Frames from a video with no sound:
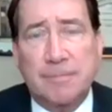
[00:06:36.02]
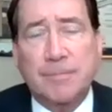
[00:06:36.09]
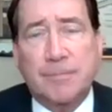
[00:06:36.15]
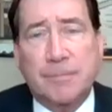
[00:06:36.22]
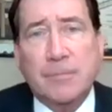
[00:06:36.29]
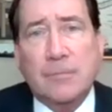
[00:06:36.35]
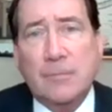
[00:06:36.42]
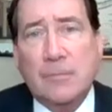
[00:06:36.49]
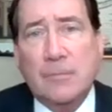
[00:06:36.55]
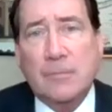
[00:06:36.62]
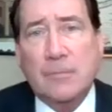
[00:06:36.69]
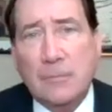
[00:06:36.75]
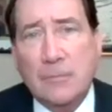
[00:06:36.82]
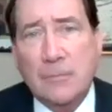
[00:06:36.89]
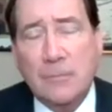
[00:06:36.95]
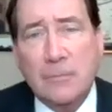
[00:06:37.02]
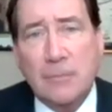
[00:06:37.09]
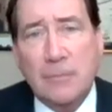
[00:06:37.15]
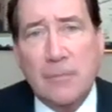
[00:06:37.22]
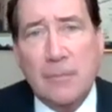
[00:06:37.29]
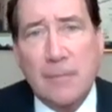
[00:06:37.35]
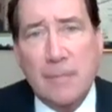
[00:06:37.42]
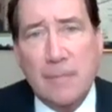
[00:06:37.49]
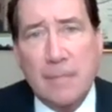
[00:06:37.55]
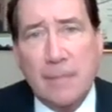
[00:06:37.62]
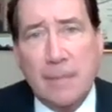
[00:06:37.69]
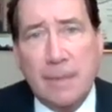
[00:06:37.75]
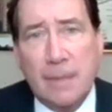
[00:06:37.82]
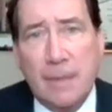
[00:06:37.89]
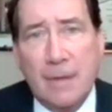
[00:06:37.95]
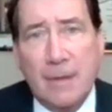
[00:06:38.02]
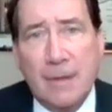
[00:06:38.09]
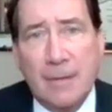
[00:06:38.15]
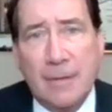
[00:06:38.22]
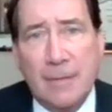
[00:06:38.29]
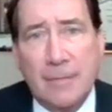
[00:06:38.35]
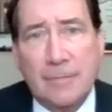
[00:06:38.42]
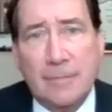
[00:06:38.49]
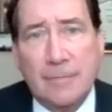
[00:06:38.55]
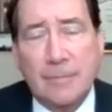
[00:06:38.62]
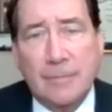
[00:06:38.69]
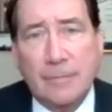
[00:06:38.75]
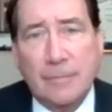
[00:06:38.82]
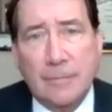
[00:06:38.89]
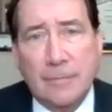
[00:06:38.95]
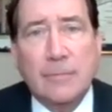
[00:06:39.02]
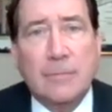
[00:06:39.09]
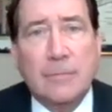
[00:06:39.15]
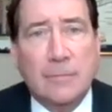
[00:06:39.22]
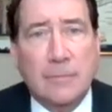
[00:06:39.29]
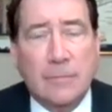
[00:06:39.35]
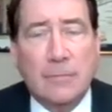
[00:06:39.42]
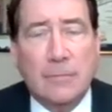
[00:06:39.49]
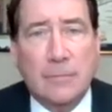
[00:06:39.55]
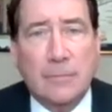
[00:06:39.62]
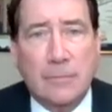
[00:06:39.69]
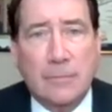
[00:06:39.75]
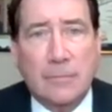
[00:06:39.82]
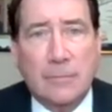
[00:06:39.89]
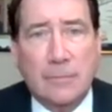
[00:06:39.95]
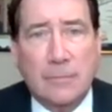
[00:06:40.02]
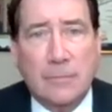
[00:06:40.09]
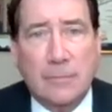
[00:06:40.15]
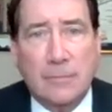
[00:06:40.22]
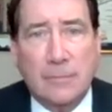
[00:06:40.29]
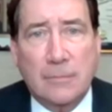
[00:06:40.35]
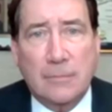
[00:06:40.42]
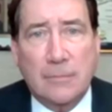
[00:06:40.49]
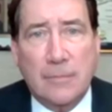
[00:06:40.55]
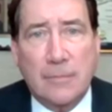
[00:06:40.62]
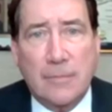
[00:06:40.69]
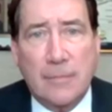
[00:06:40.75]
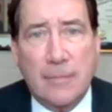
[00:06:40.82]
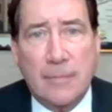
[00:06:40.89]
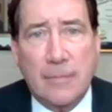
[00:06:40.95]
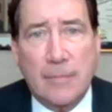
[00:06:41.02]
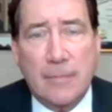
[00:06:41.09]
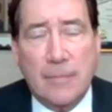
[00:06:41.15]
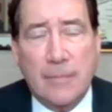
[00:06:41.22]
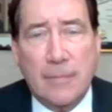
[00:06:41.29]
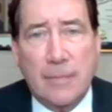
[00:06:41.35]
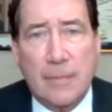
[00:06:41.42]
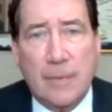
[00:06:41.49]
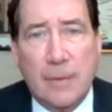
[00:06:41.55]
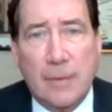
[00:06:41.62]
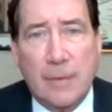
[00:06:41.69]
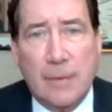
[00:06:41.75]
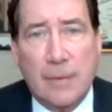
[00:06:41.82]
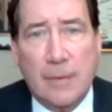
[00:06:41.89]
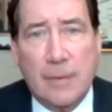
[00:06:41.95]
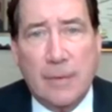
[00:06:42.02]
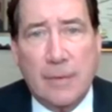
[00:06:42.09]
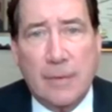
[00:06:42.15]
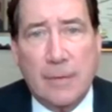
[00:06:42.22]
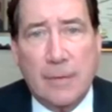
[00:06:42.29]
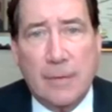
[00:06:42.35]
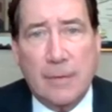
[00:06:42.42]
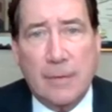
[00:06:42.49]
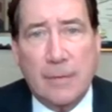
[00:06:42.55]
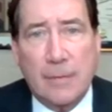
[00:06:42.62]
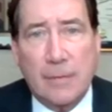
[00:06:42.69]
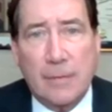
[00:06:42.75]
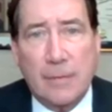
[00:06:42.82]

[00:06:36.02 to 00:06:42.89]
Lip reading: This person isn't speaking.